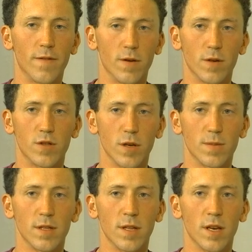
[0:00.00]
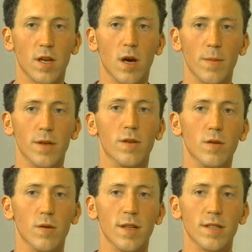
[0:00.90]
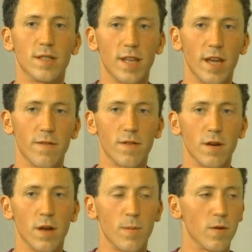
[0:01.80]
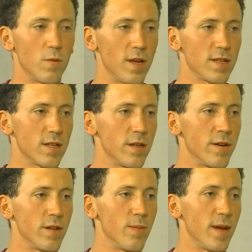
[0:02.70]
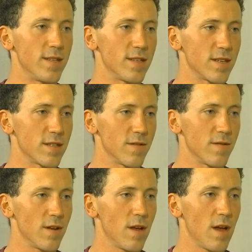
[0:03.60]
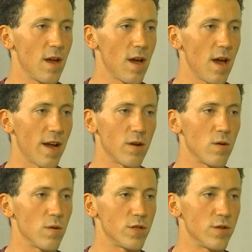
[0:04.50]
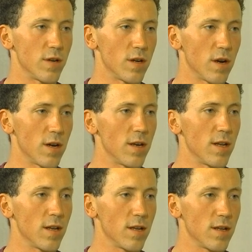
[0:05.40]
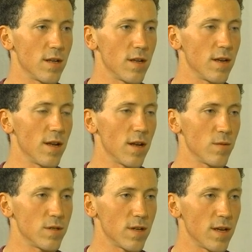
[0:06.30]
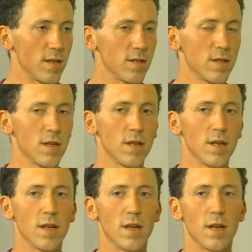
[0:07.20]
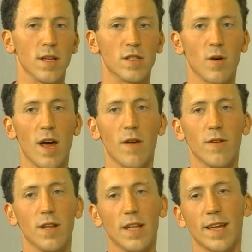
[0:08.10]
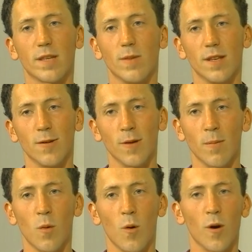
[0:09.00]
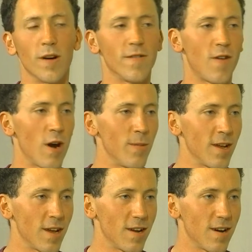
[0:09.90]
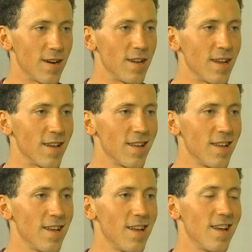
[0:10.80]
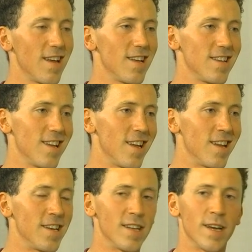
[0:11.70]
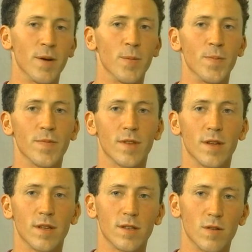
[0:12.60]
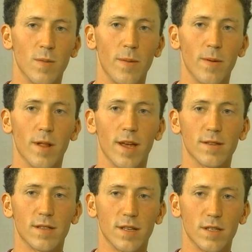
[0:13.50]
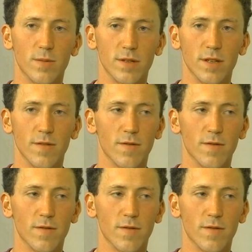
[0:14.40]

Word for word: field trips, and then come and do and stay for a number of weeks and learn the basics of agriculture and gardening and animal science. And so I'd really like to be doing more farming and gardening, uh -huh. and um, so maybe like 60%